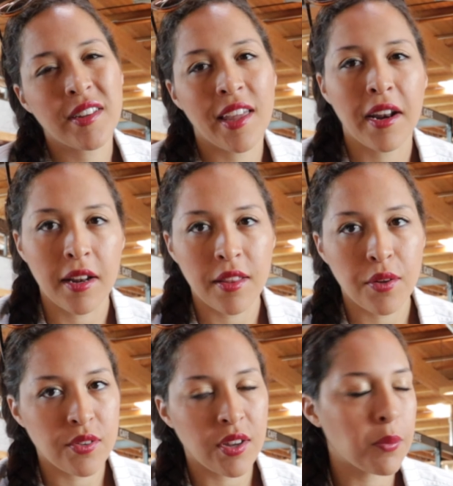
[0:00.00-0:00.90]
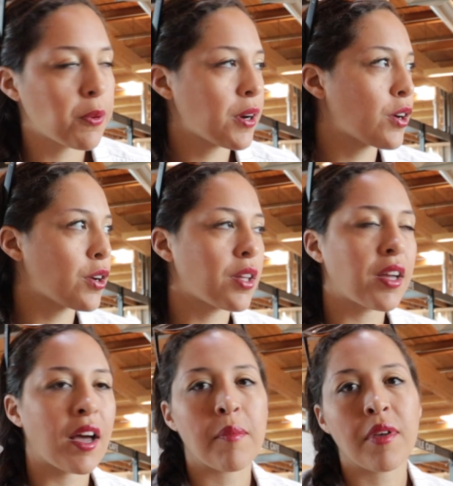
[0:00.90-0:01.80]
to get out of the hotel pretty early.
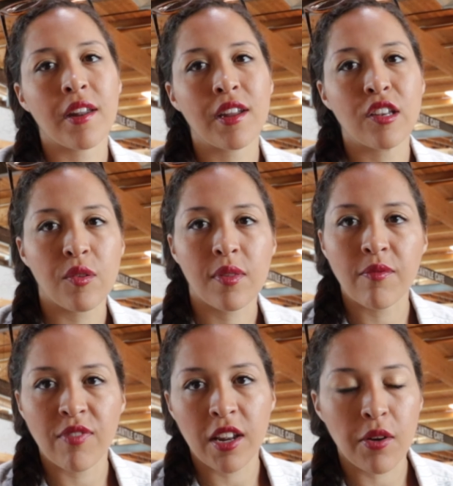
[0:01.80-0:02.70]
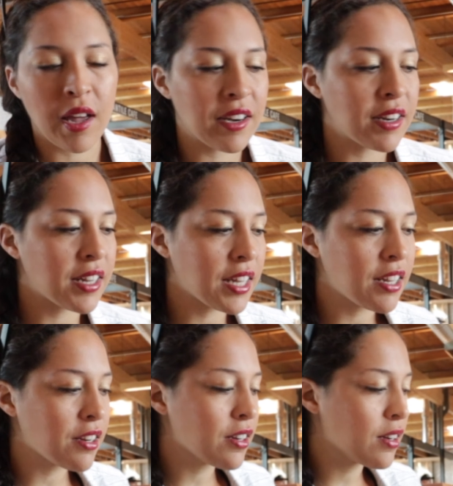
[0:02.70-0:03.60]
I'm gonna do some video editing
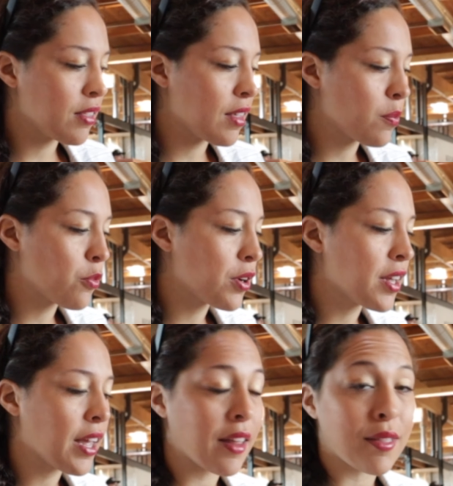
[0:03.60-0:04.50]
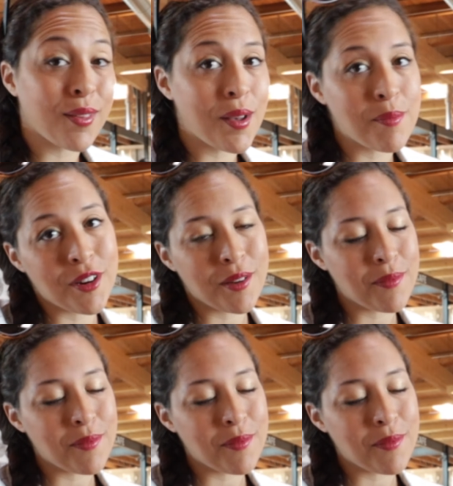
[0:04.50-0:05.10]
here this morning at Sawmill Market